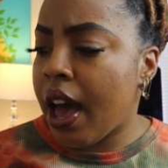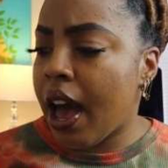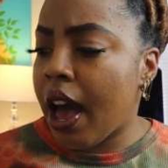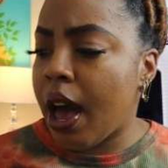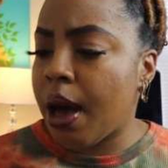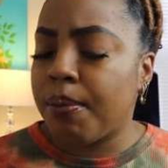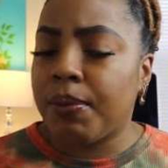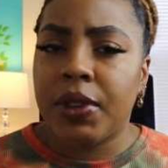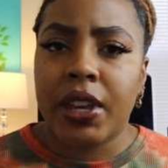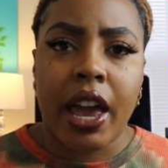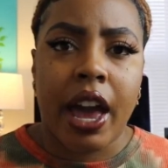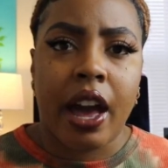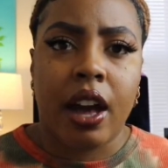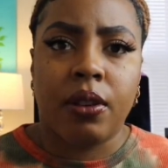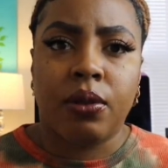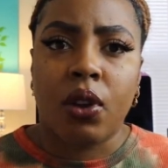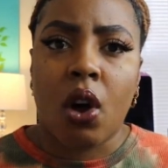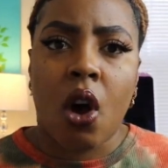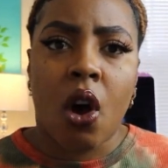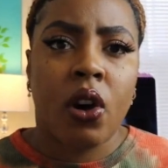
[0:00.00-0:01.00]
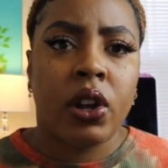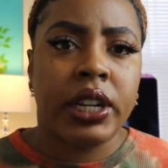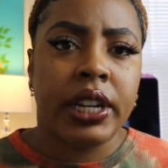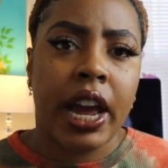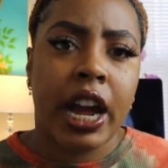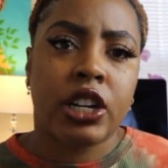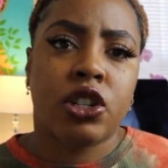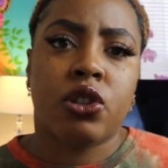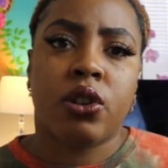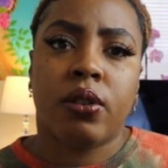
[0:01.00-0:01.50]
Yeah, all
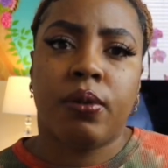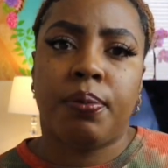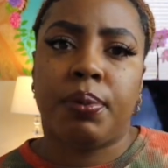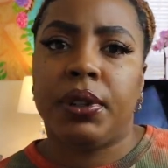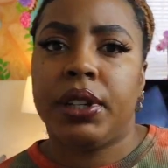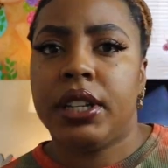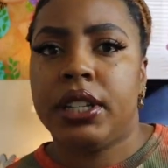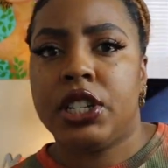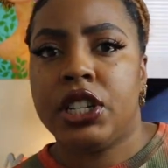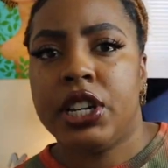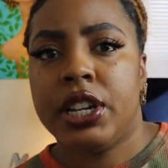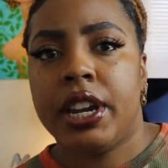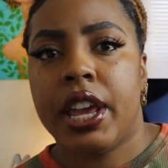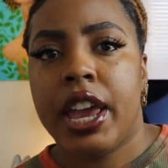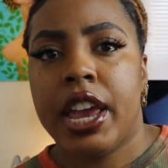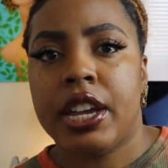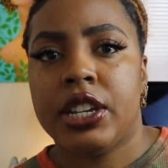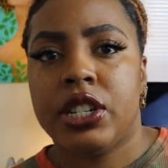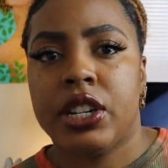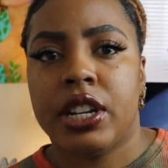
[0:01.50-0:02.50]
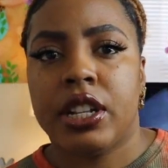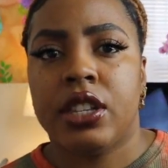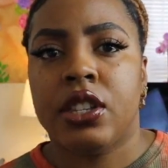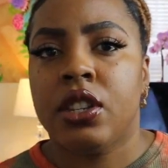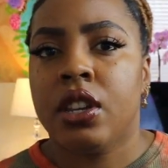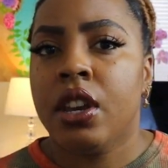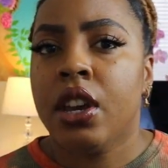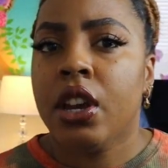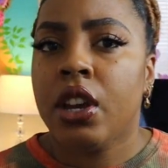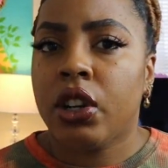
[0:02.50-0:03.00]
natural bleaching
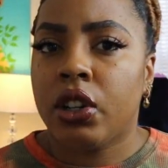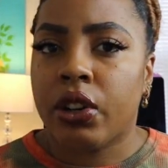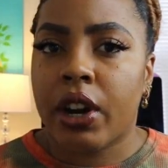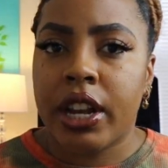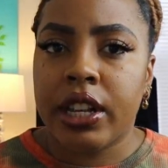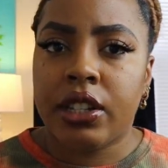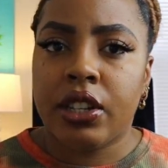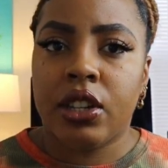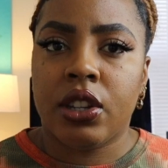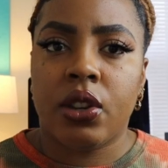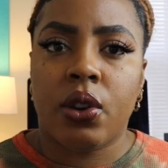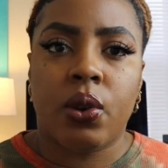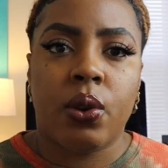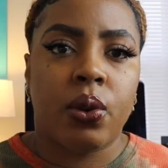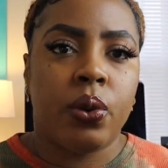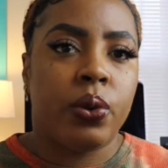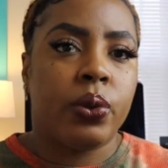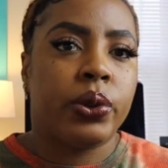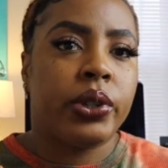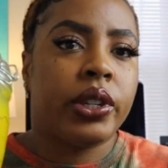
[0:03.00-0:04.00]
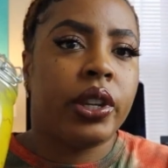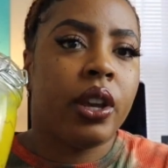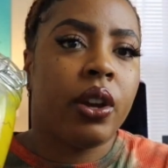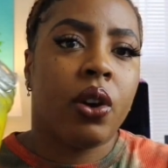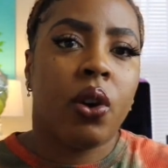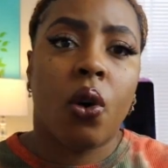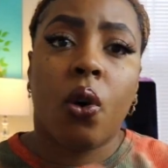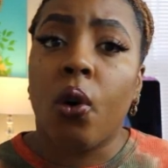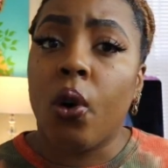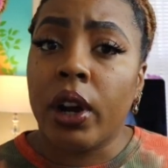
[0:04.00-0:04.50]
agents, great to use,
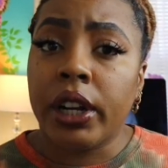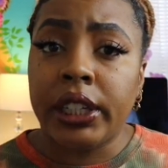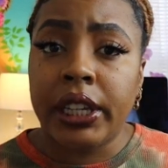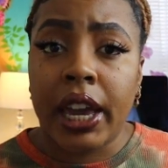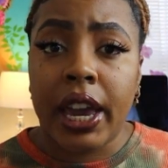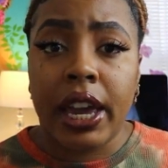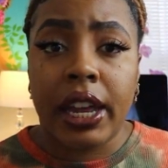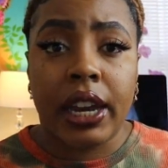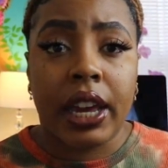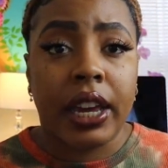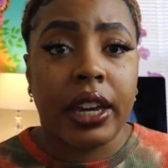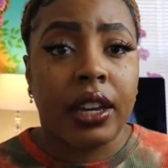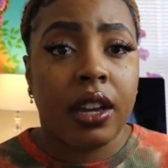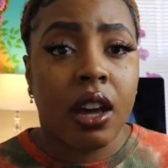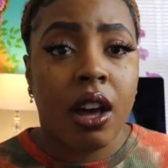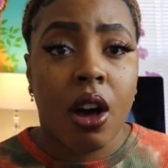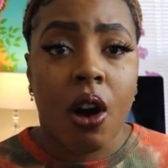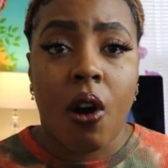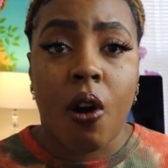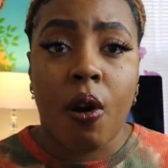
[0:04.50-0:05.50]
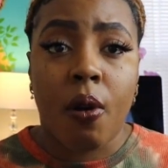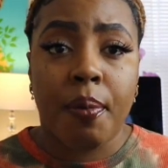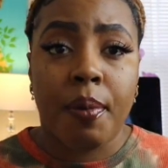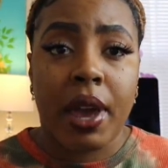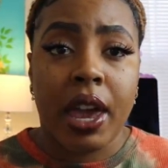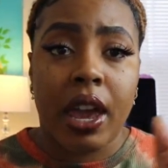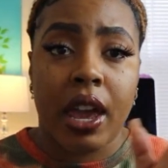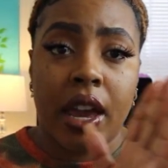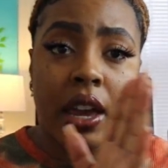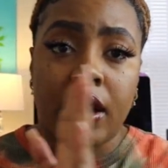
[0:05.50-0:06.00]
organic,
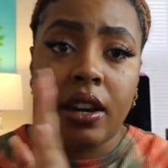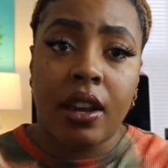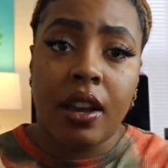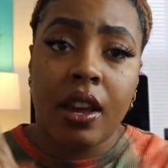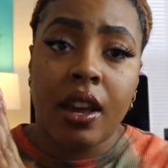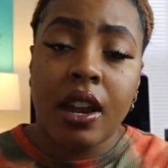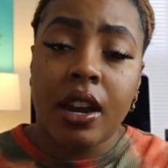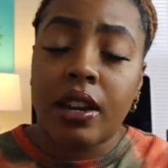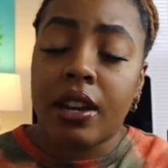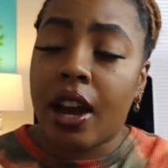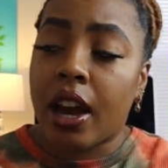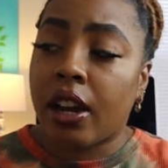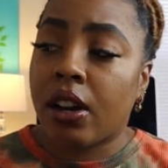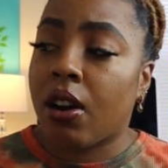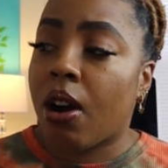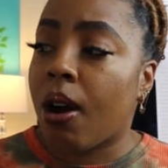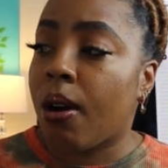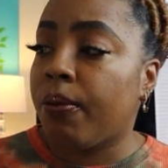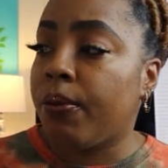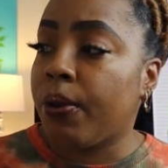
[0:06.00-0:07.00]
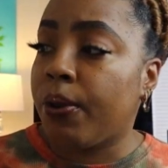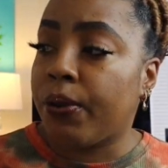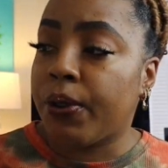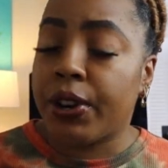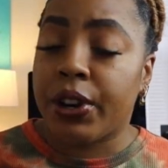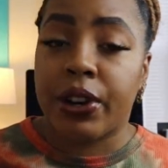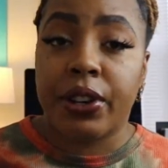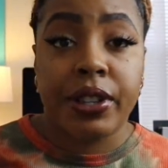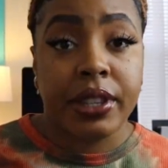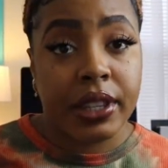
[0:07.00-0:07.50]
homemade, not harmful for
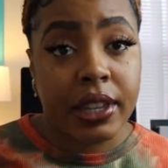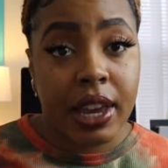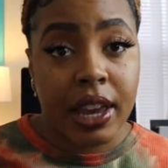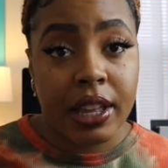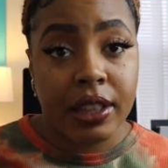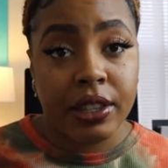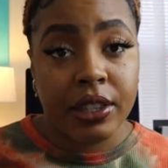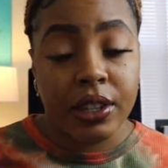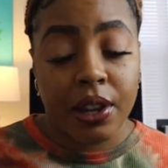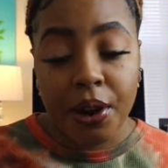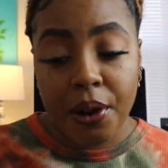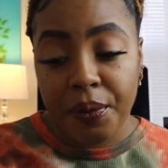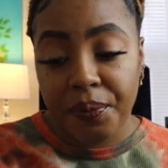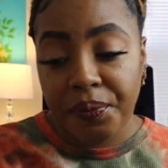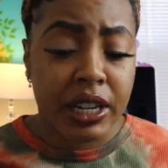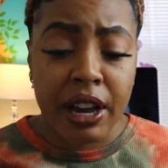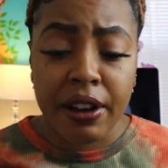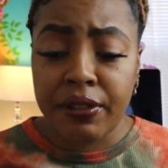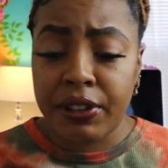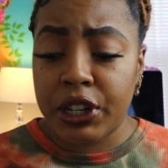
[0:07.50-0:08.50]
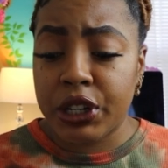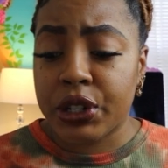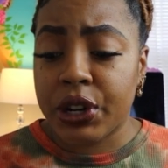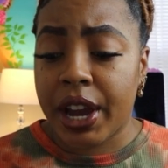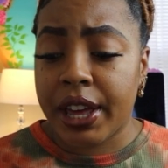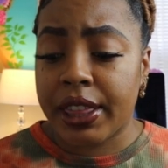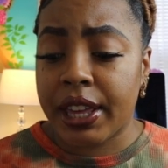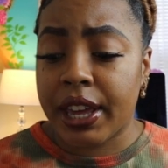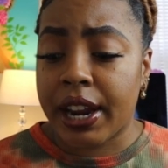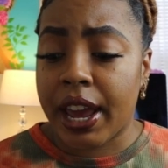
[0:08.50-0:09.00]
your skin. So definitely
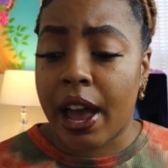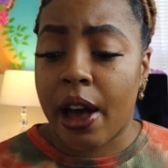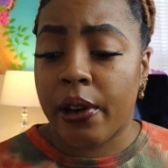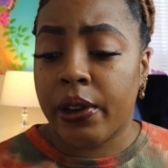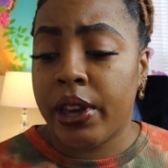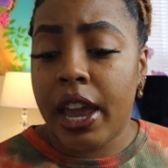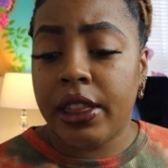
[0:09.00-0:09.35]
try that out.